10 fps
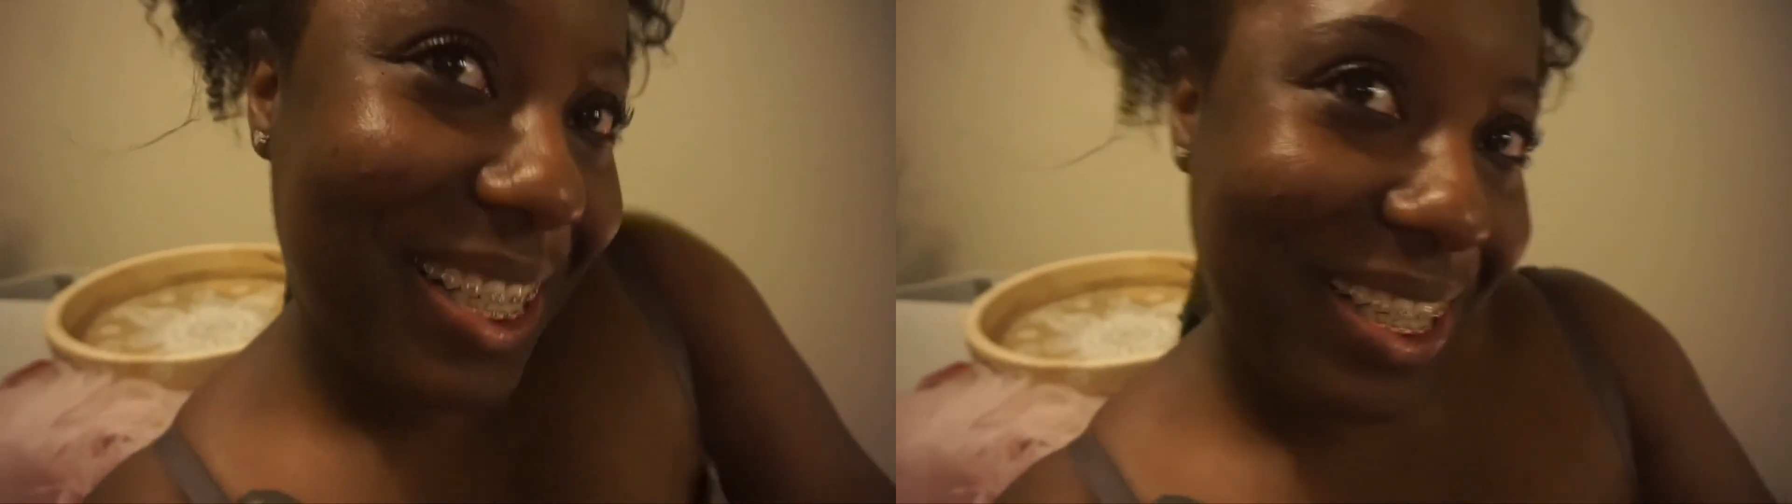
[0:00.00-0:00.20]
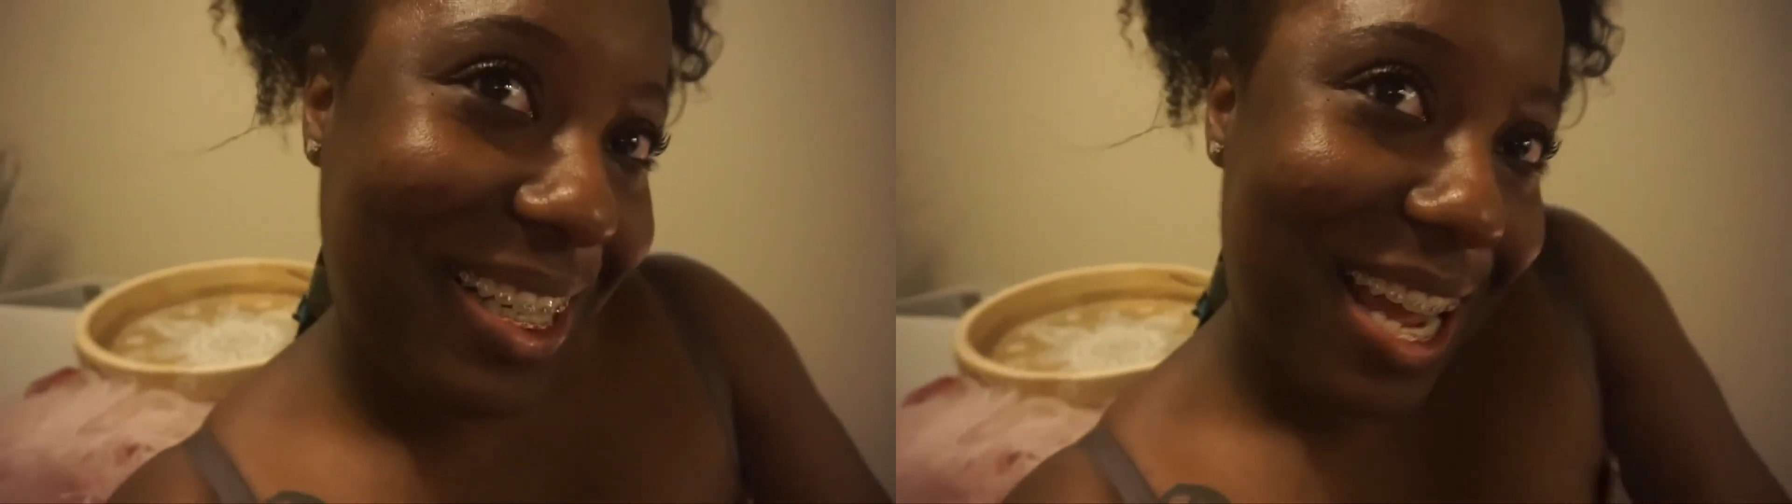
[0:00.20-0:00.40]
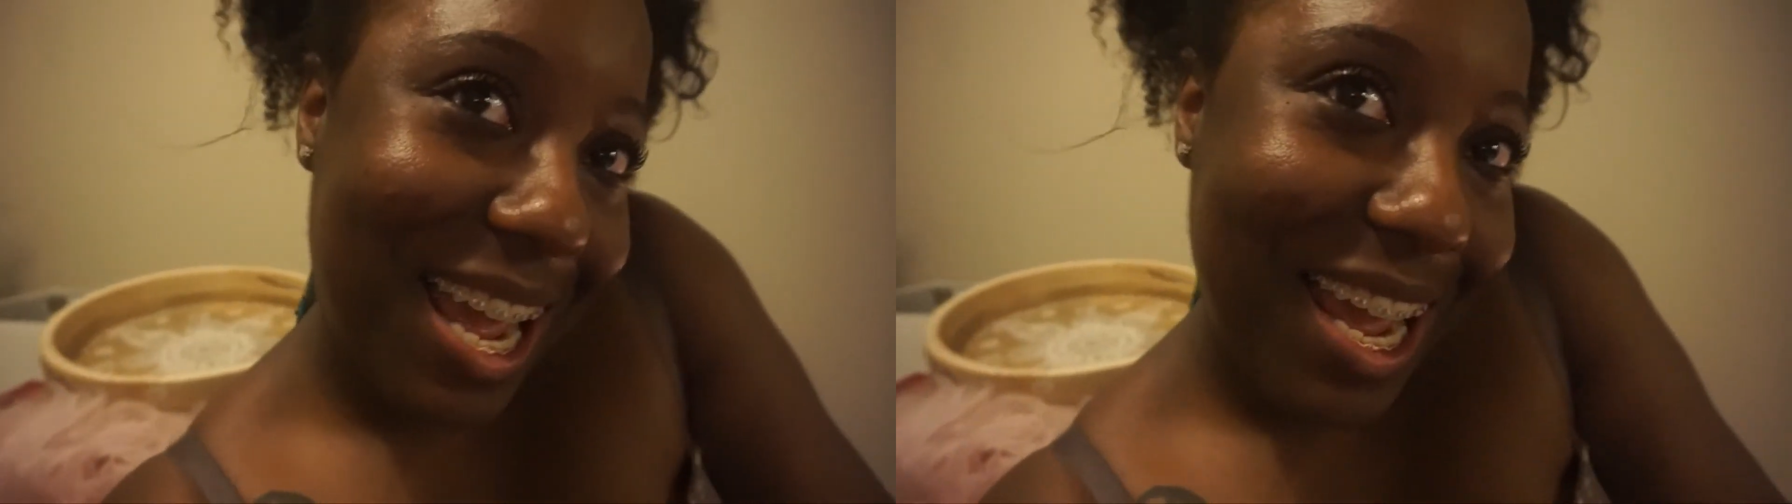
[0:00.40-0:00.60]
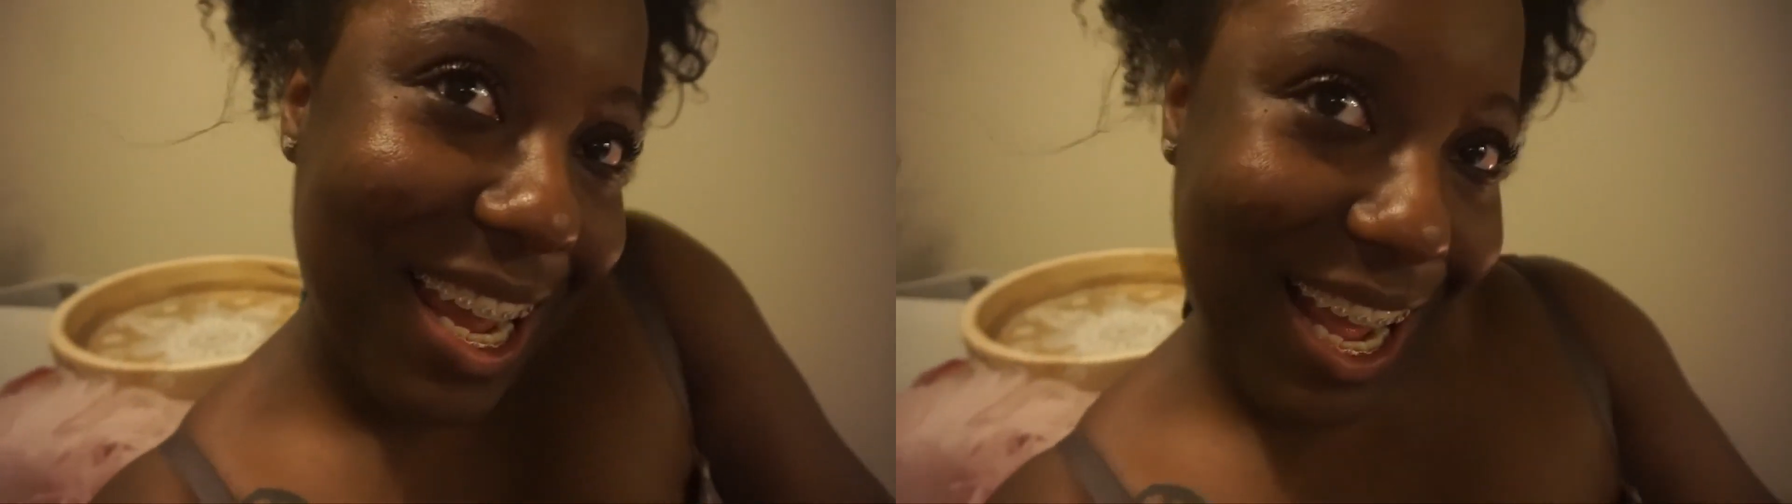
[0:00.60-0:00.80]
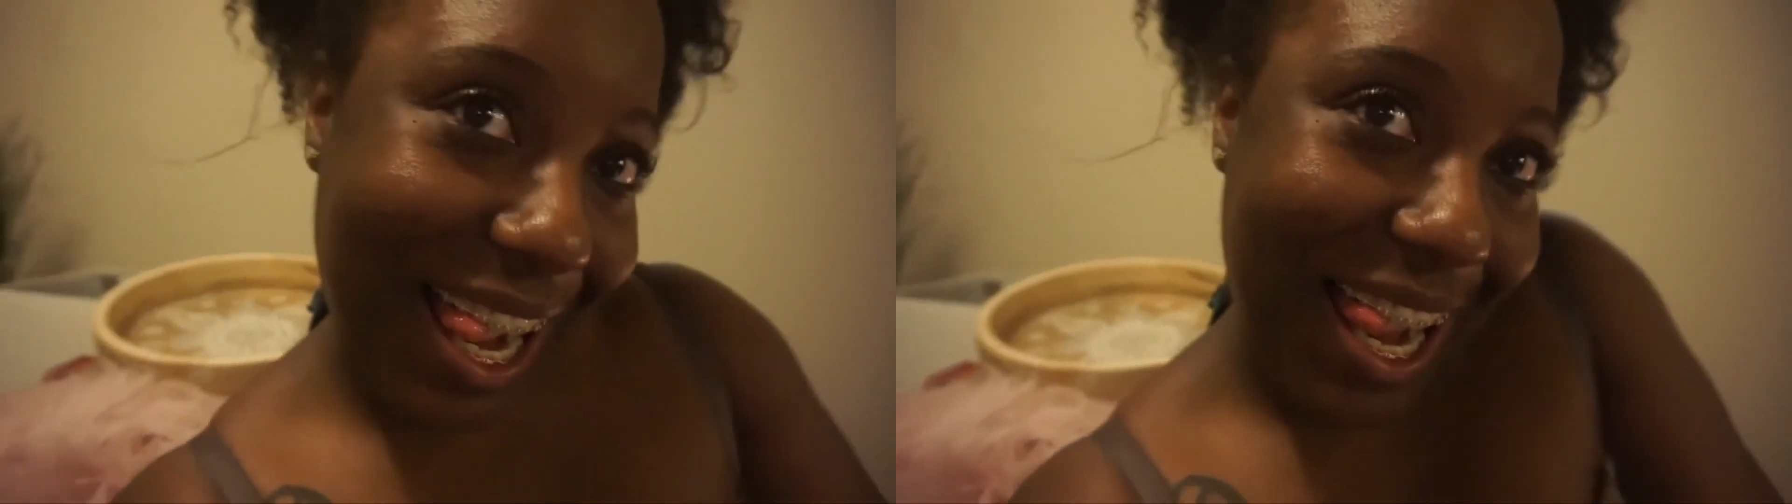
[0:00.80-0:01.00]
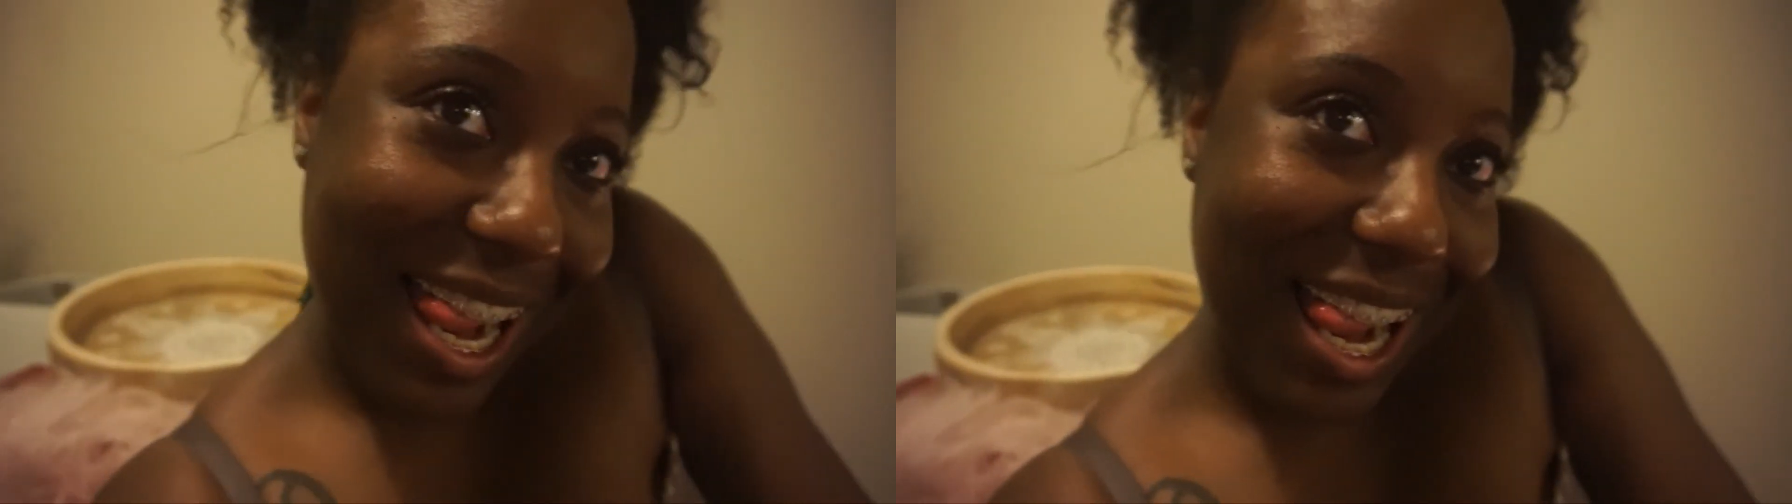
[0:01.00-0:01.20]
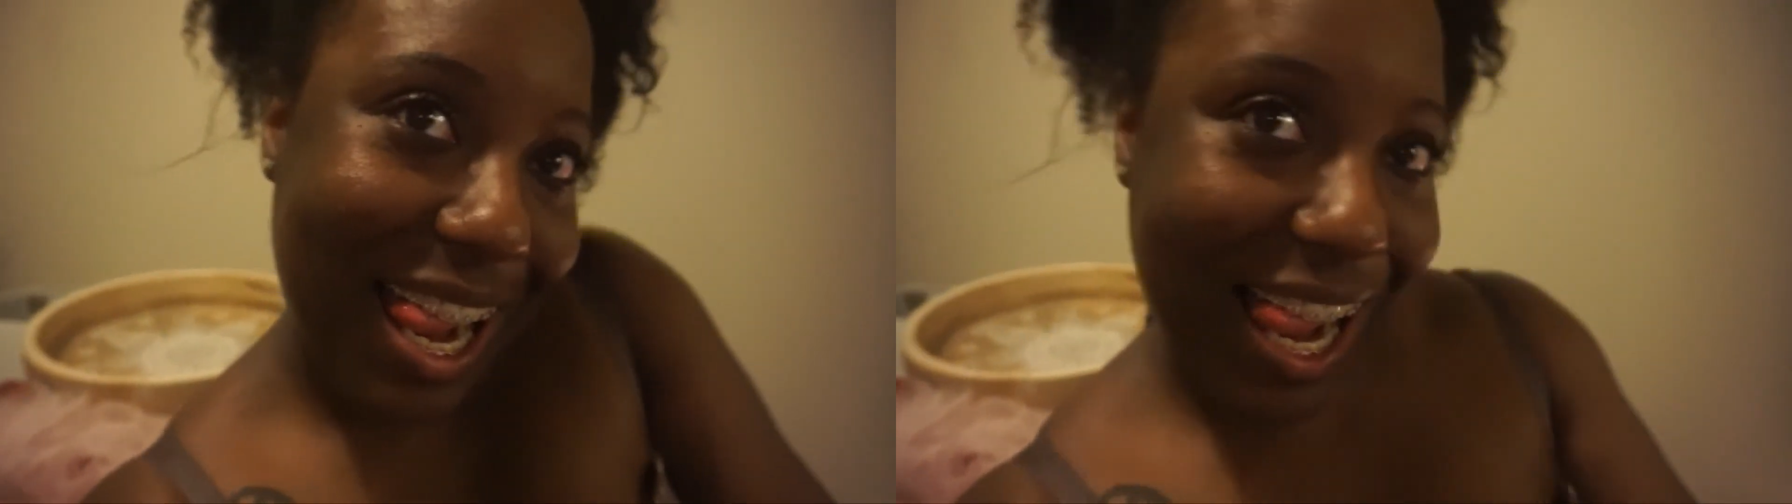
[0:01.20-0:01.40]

today. All